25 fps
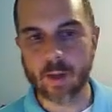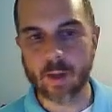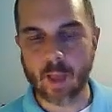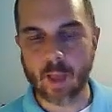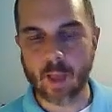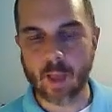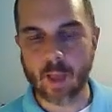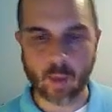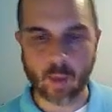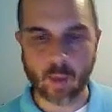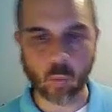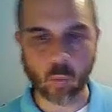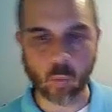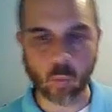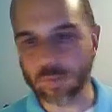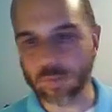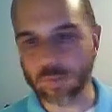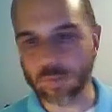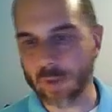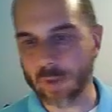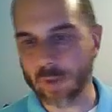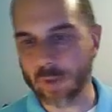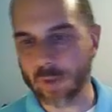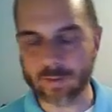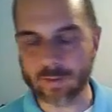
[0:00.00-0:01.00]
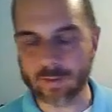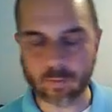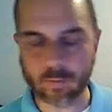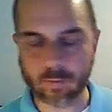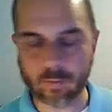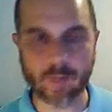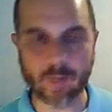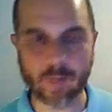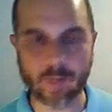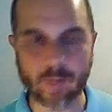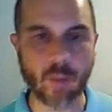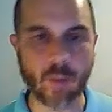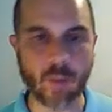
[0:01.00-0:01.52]
and when it's
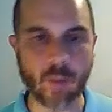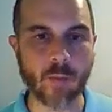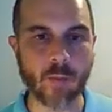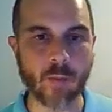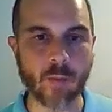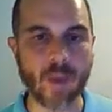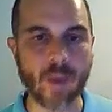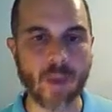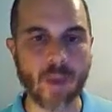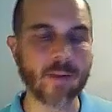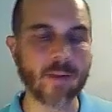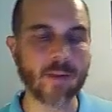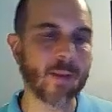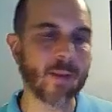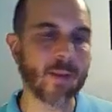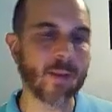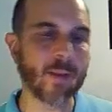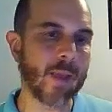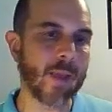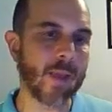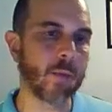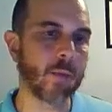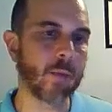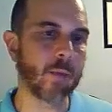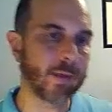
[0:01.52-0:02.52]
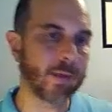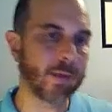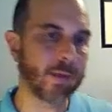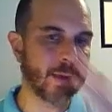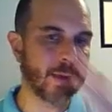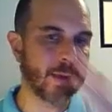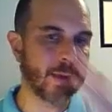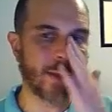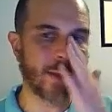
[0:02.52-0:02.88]
tameh and when it's not.